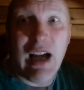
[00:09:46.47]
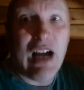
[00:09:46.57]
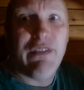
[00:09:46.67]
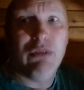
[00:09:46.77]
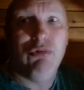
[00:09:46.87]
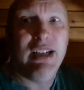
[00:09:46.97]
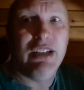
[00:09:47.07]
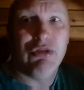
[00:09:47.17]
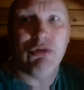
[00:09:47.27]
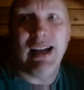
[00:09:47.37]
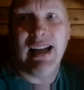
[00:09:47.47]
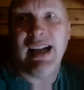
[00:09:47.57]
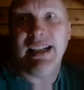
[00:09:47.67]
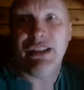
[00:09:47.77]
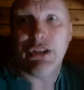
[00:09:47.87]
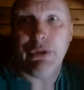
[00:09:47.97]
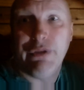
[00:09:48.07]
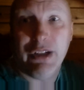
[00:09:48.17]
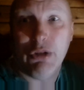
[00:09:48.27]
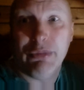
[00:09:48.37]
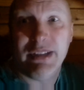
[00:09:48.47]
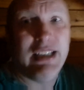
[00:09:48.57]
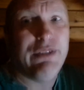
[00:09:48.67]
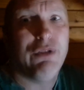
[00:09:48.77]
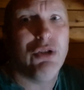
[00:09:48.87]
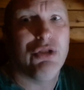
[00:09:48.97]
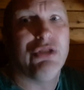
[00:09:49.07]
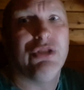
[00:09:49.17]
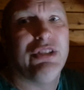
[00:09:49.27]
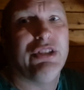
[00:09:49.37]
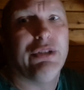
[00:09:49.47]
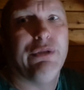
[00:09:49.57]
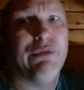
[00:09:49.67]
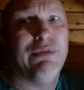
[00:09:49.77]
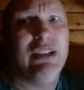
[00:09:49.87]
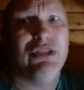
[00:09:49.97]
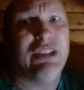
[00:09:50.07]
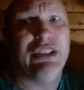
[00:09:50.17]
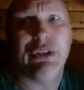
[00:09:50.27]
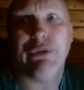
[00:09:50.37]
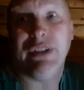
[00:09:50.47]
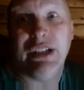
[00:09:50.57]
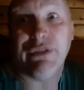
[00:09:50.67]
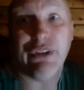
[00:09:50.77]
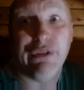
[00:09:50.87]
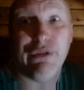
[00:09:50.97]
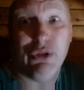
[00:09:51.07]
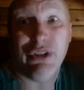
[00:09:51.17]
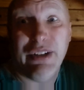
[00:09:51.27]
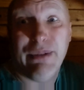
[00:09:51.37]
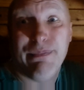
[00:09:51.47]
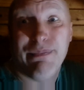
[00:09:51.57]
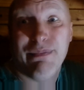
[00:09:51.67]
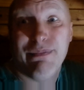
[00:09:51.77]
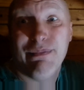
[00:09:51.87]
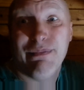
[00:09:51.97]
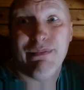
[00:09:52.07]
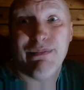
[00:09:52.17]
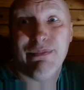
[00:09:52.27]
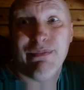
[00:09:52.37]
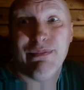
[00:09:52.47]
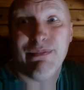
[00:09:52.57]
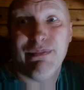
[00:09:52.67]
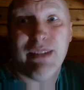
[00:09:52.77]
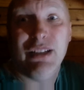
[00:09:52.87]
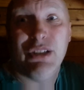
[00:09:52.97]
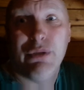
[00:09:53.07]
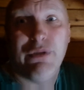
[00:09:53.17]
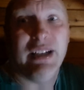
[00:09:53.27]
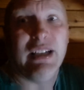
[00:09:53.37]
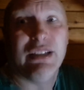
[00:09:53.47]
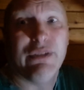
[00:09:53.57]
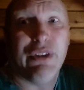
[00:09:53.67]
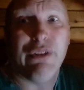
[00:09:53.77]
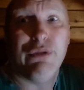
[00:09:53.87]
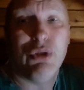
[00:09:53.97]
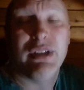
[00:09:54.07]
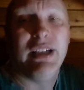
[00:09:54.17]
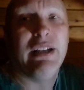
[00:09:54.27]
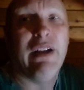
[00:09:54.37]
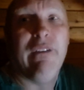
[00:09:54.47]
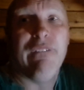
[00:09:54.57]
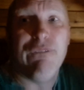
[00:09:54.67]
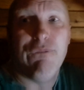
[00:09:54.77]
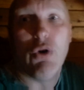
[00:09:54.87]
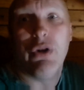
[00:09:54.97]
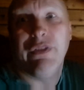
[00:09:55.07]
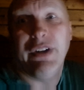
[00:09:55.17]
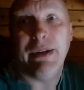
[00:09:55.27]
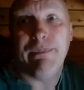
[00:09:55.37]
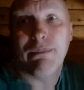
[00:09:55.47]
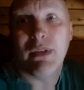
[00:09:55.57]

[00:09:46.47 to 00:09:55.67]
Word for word: I've had reasons why I insult films. These fuckers just insult, they just insult things for the fun of it. These little things for the fucking fun of it.